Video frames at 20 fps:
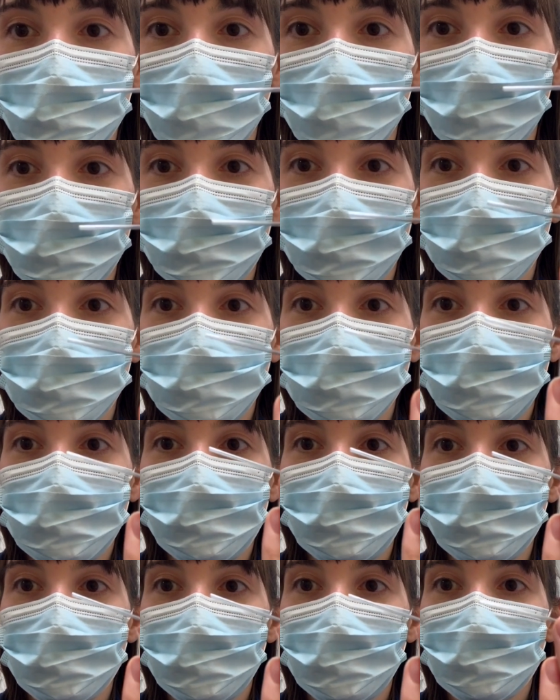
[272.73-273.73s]
and try to
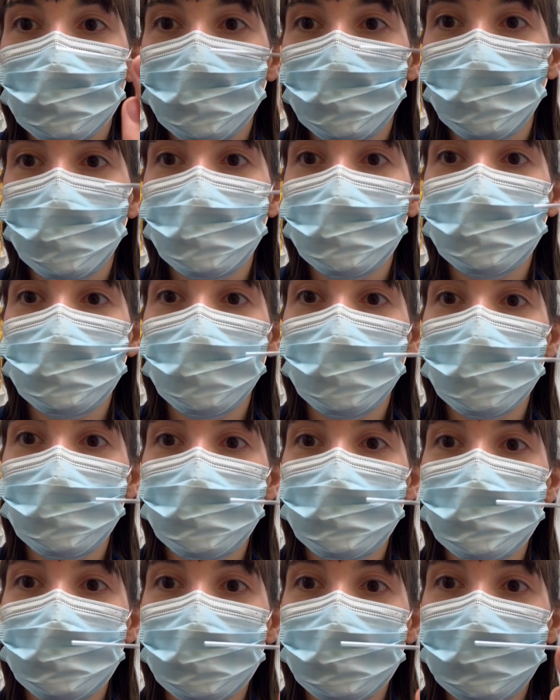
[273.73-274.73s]
scoop up the
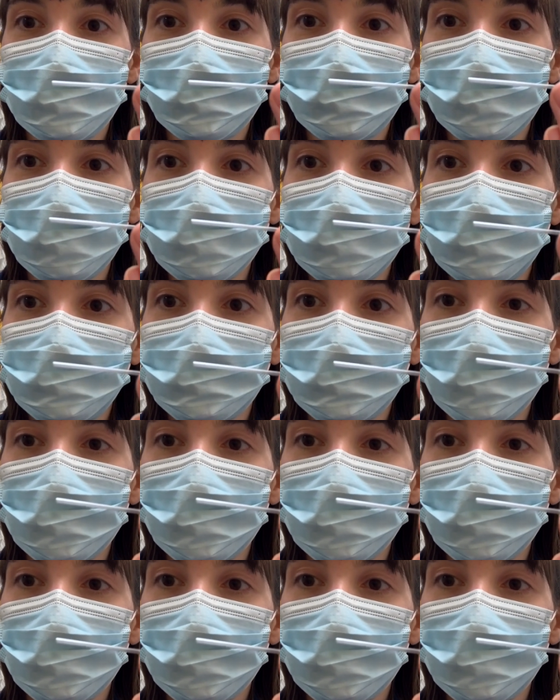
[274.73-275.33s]
little drops of blood